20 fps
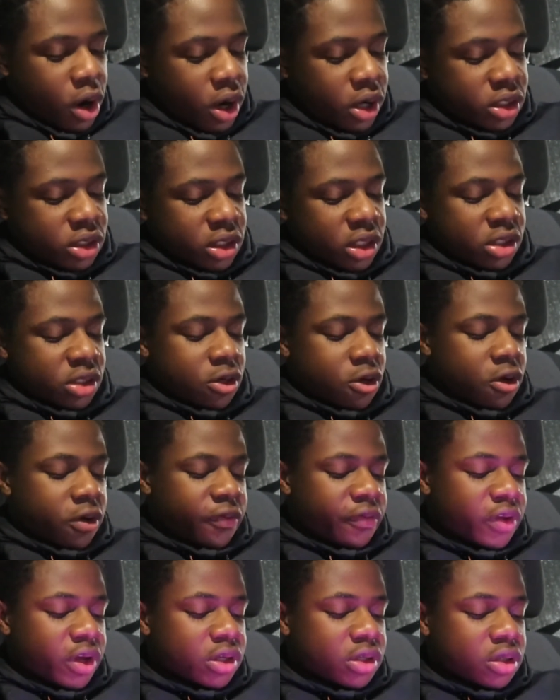I just listed all the
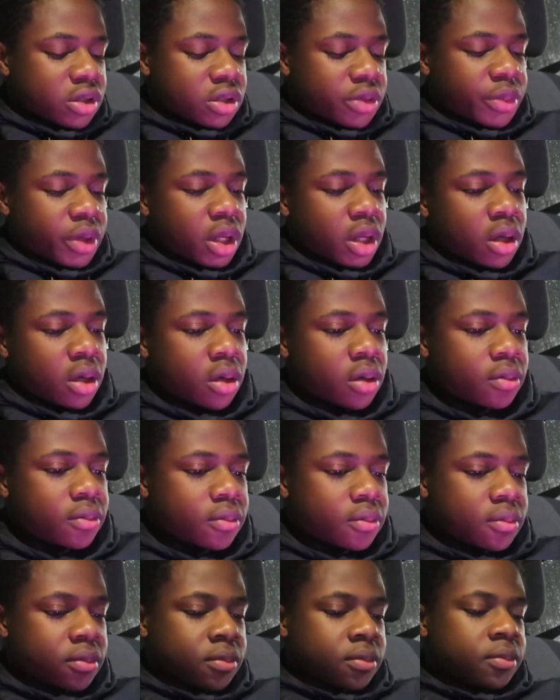features, man.
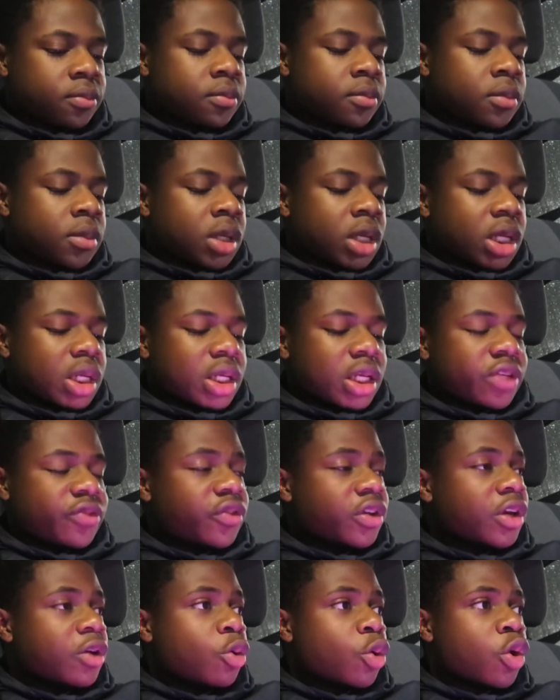This
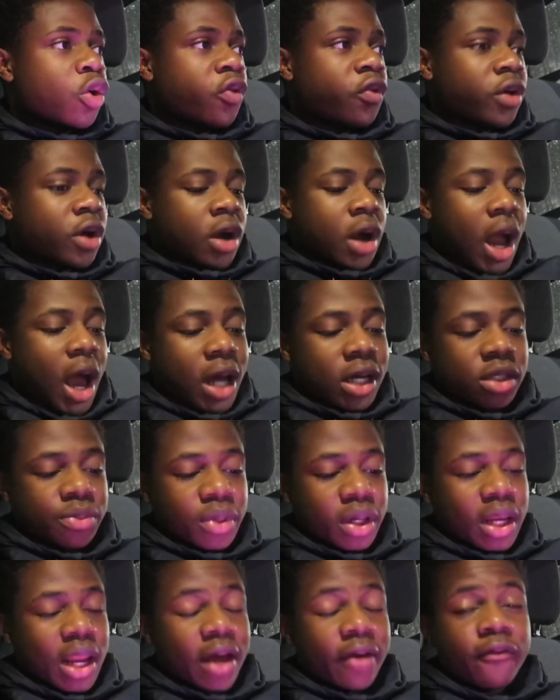video over. I just
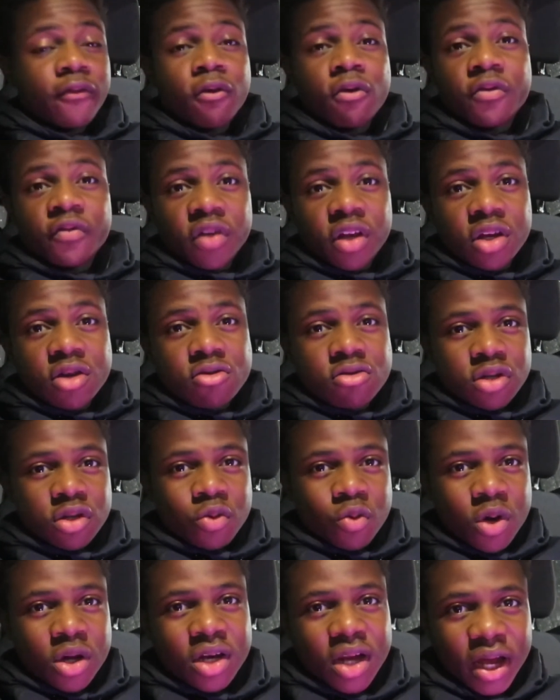made like 4 videos in
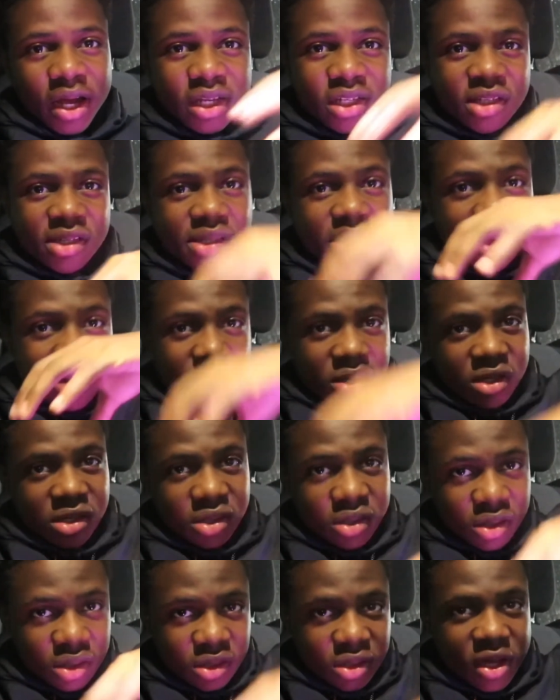one night sitting in this
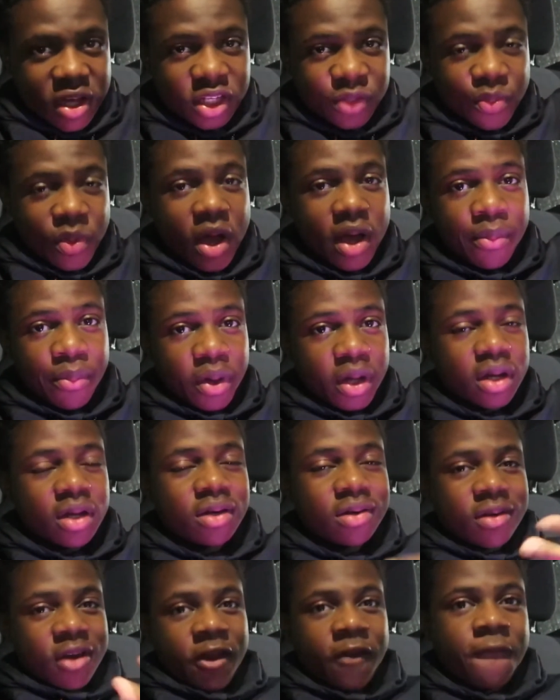exact spot, but
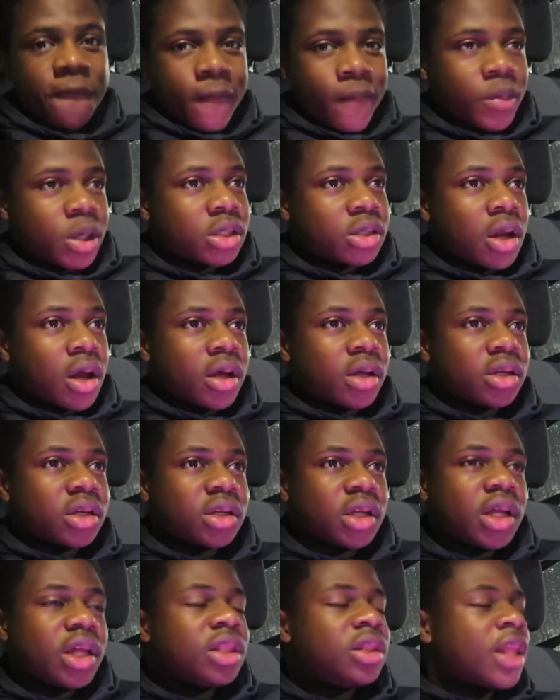none of them is like,
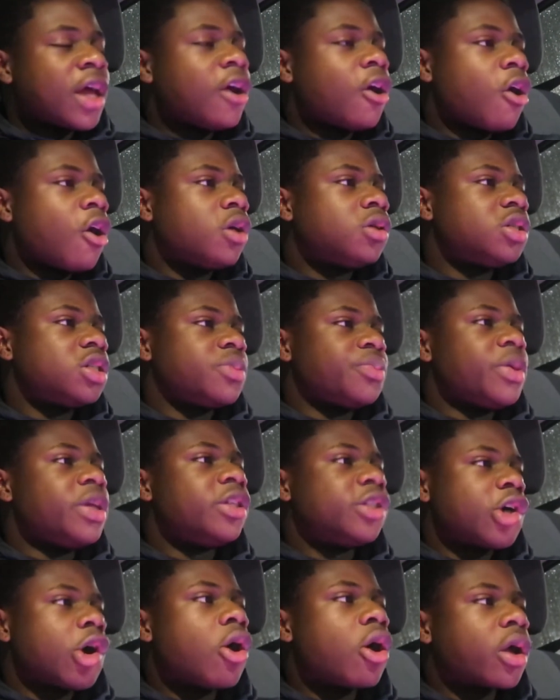they're all just me
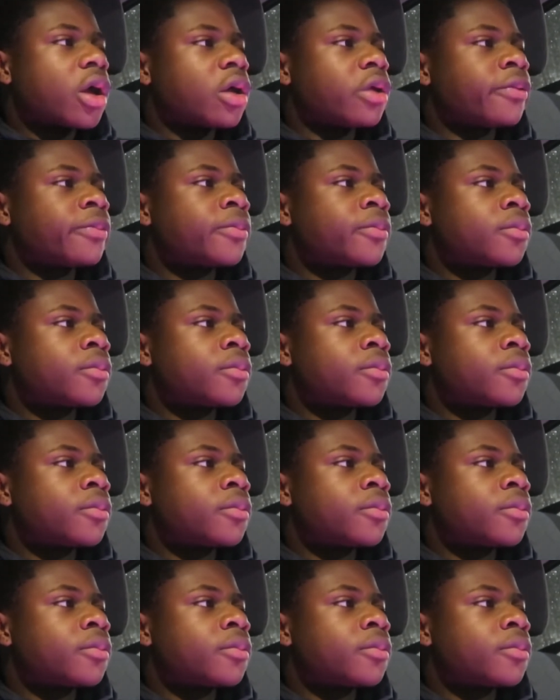talking.